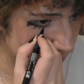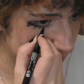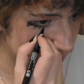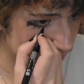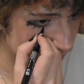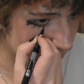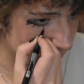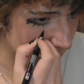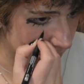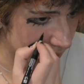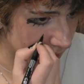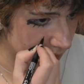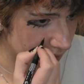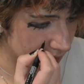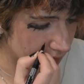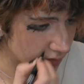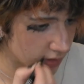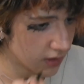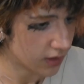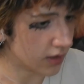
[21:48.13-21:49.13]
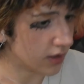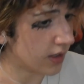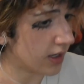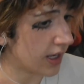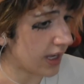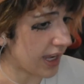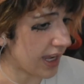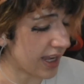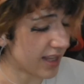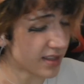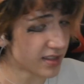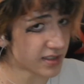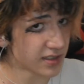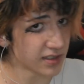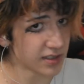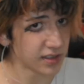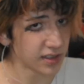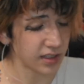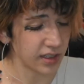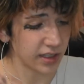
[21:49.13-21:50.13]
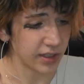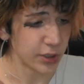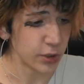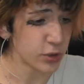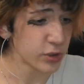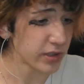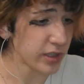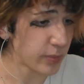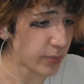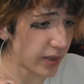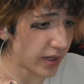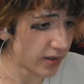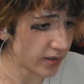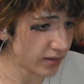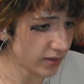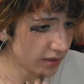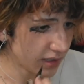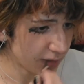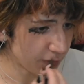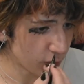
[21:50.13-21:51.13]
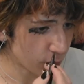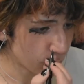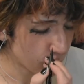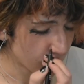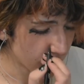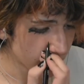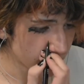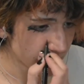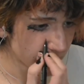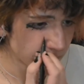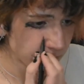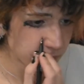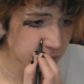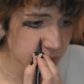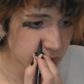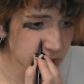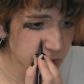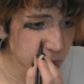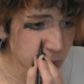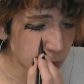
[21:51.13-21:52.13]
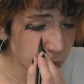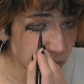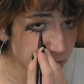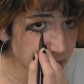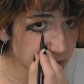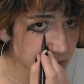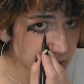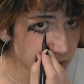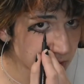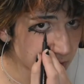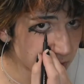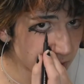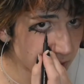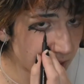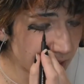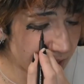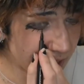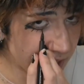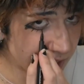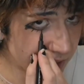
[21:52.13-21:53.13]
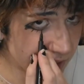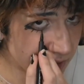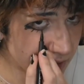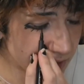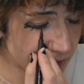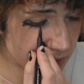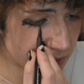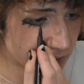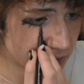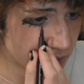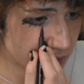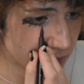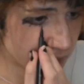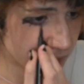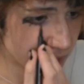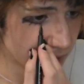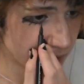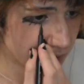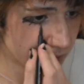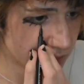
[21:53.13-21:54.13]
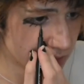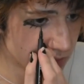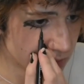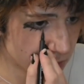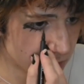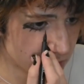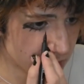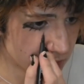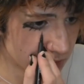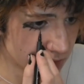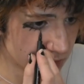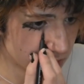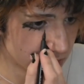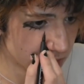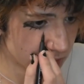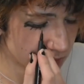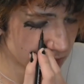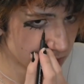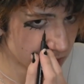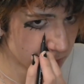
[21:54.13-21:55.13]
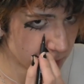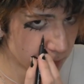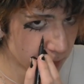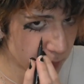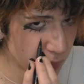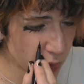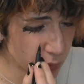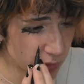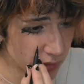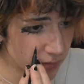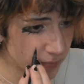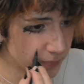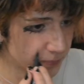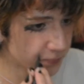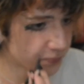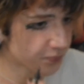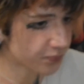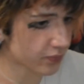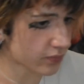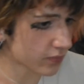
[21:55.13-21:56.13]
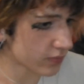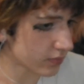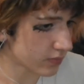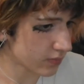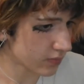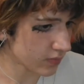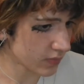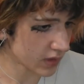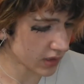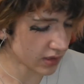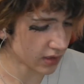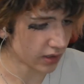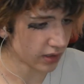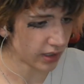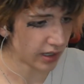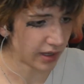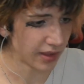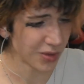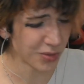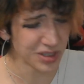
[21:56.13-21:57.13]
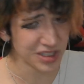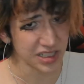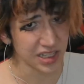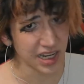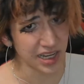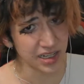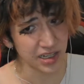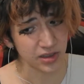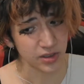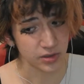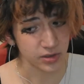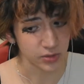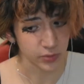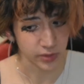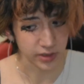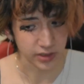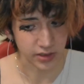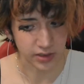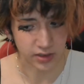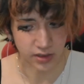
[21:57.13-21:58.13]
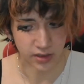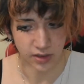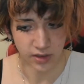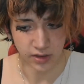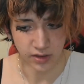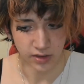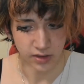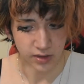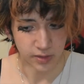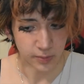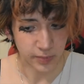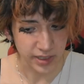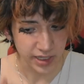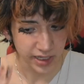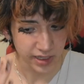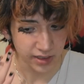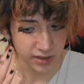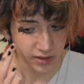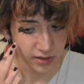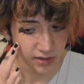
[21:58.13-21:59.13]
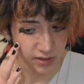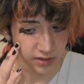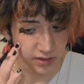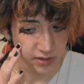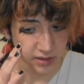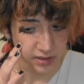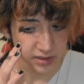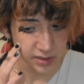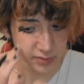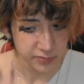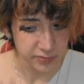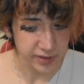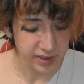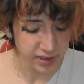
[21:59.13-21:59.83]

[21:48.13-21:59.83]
right? It's usually better if you point them towards your eye, okay? Towards your pupil. Otherwise it kind of looks weird. But yeah, some fake